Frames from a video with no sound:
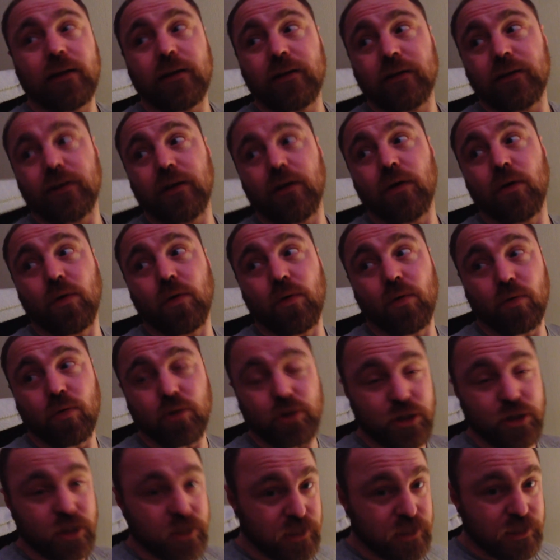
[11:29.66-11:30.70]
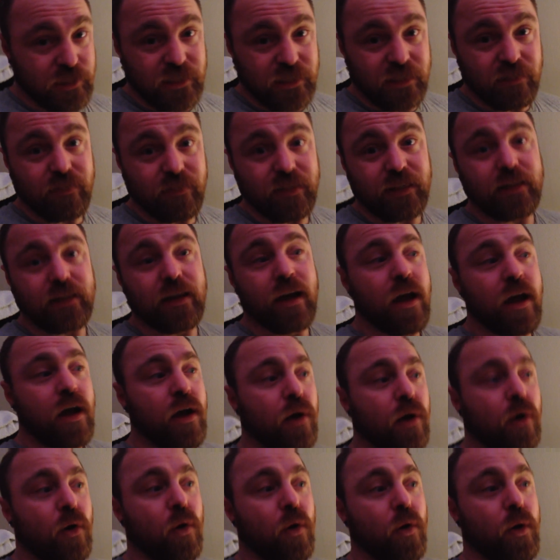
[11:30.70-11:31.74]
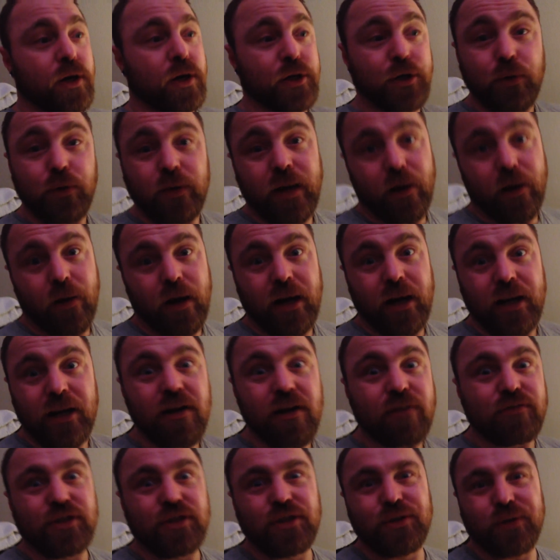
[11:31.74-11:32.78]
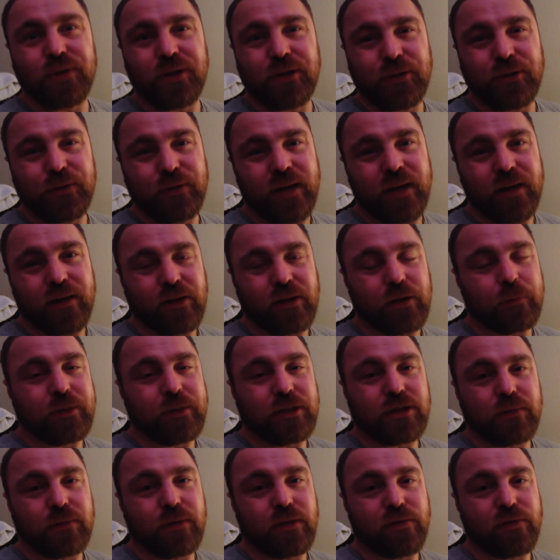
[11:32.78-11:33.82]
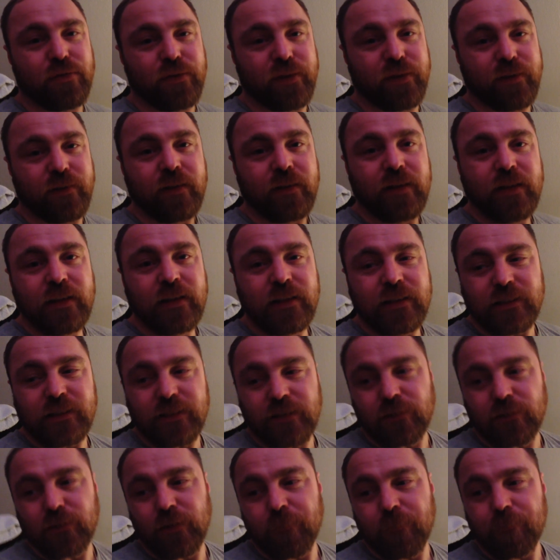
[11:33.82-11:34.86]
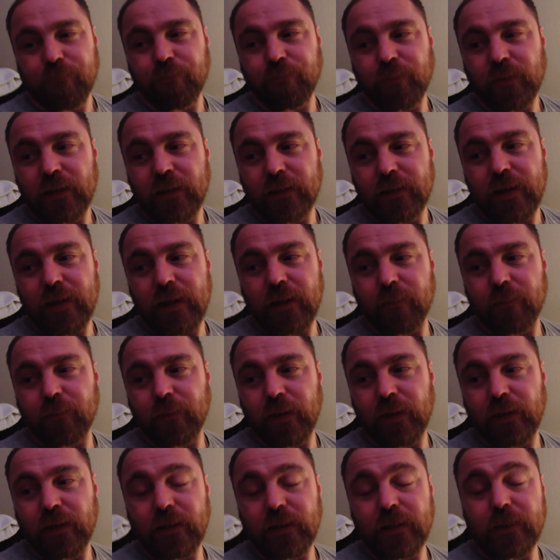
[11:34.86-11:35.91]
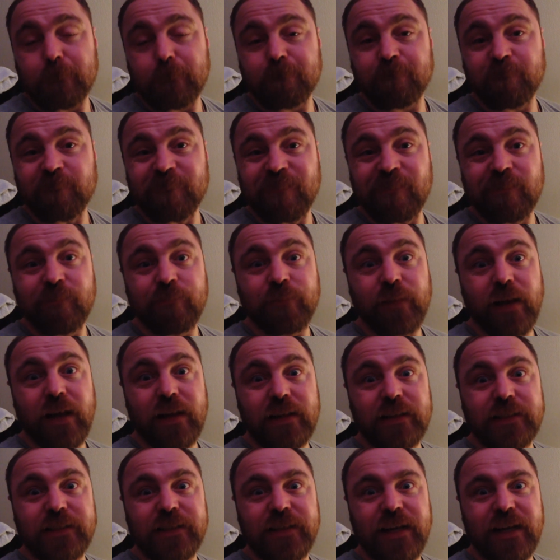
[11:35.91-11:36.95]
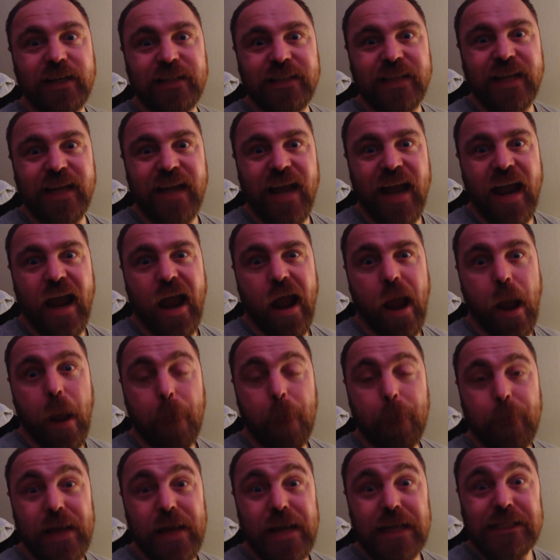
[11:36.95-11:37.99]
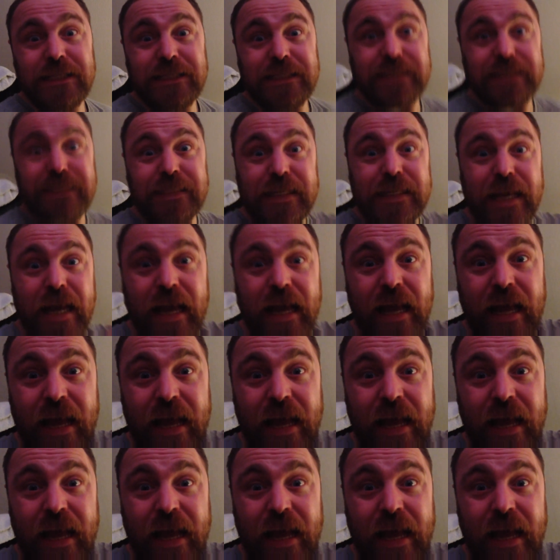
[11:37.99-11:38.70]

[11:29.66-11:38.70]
uh, or Justin TV or on YouNow. I'd love to do on YouNow. That could be so much fun. So um, yeah, um, I'll see you guys there. Peace.